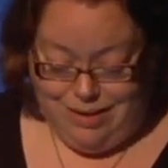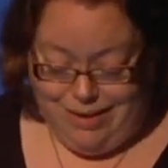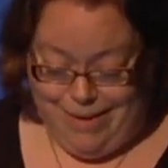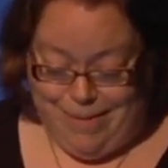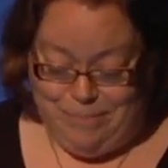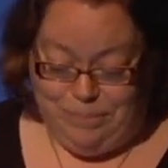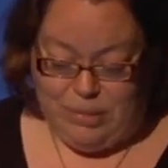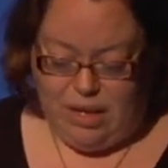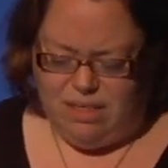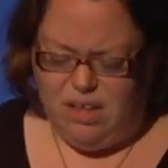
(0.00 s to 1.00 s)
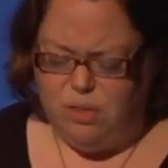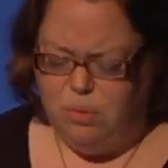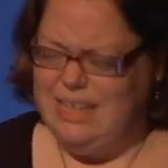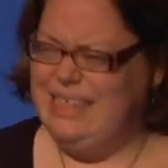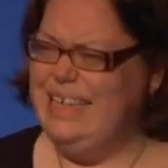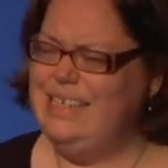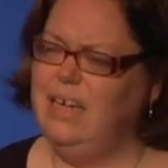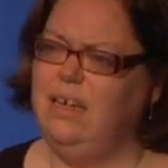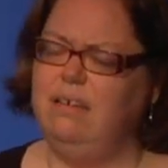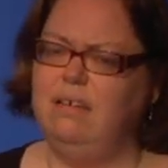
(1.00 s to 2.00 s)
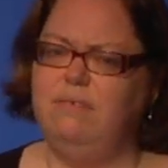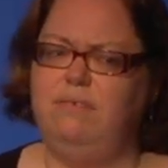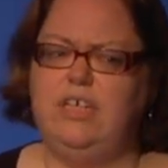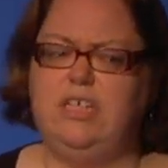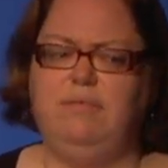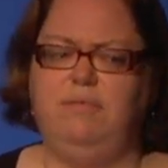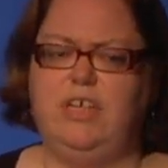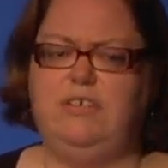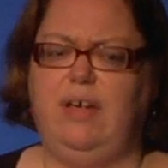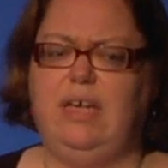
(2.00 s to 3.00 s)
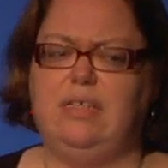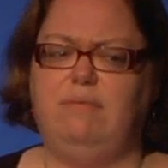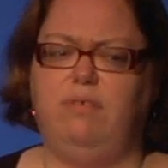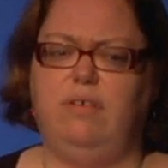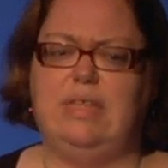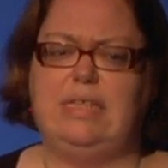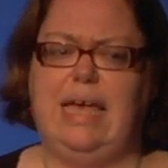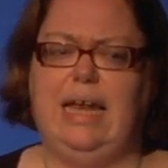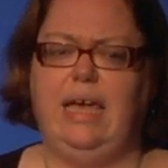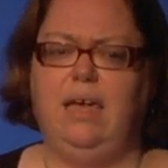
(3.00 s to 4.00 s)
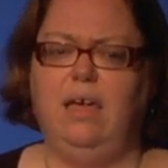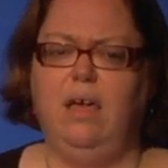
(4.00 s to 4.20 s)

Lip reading: The other one is eating fish fingers in front of the telly,